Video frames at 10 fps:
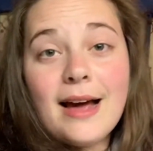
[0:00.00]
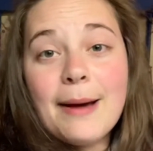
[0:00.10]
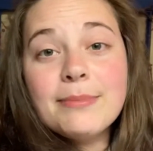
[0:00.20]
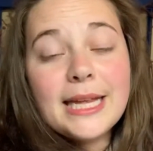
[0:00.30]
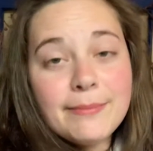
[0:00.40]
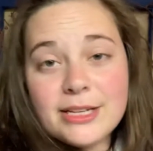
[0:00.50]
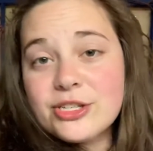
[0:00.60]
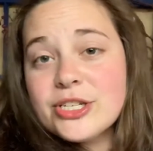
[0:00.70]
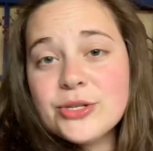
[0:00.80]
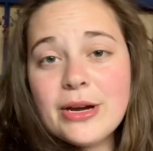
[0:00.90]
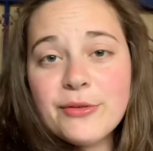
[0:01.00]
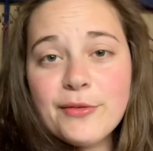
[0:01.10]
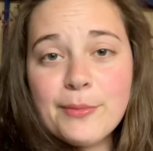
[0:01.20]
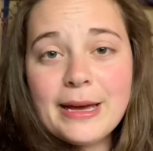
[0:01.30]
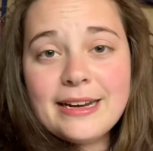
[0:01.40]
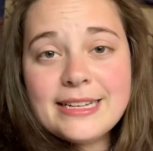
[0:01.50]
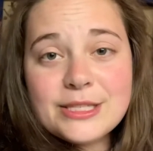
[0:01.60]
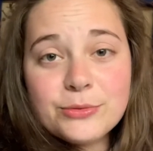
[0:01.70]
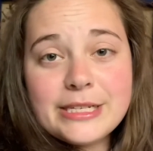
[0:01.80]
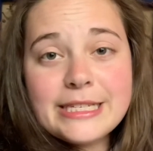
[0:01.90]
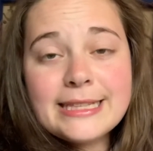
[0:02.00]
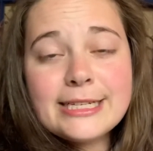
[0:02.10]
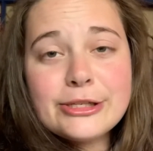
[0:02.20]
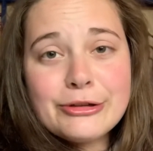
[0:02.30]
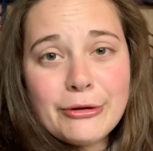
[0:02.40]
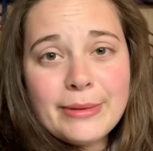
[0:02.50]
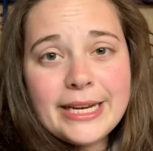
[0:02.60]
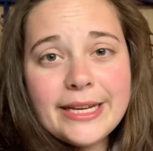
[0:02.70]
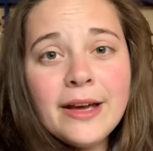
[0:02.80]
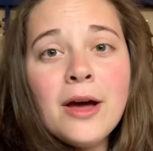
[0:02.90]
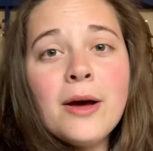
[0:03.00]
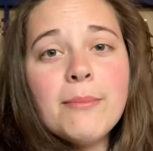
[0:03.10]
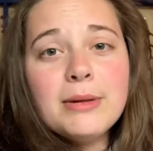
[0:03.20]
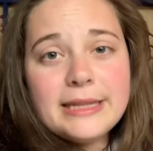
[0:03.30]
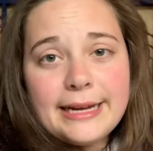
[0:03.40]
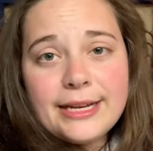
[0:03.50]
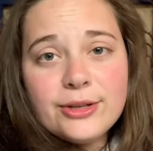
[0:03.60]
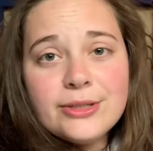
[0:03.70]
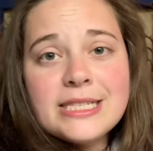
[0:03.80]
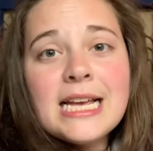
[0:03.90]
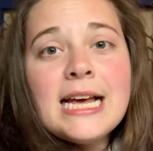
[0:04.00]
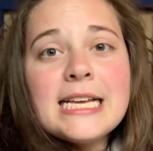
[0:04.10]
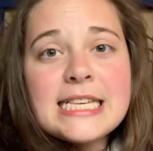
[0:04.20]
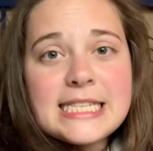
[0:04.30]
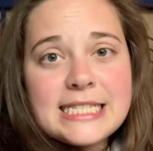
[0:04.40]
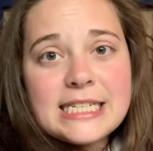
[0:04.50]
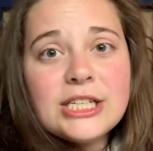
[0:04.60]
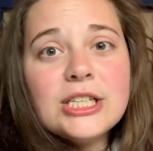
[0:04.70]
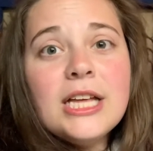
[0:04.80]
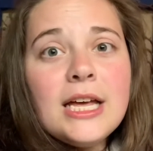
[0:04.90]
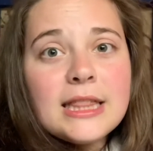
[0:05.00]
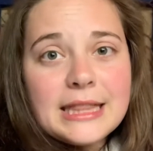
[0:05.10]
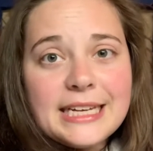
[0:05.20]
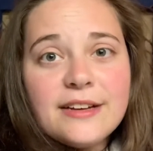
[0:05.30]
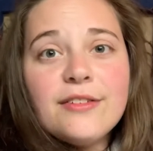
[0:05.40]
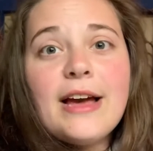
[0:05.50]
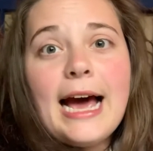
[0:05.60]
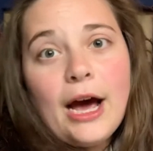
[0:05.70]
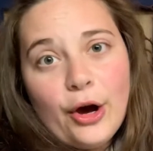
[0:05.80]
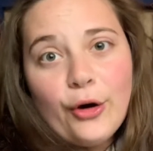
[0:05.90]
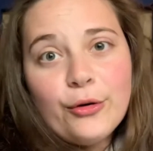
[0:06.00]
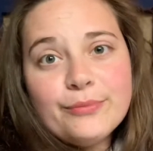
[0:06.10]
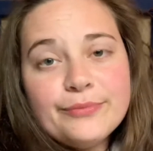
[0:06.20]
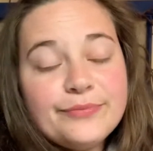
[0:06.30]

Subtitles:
I'm blaming Just Around the River Bend is the reason that so many millennials still live at home.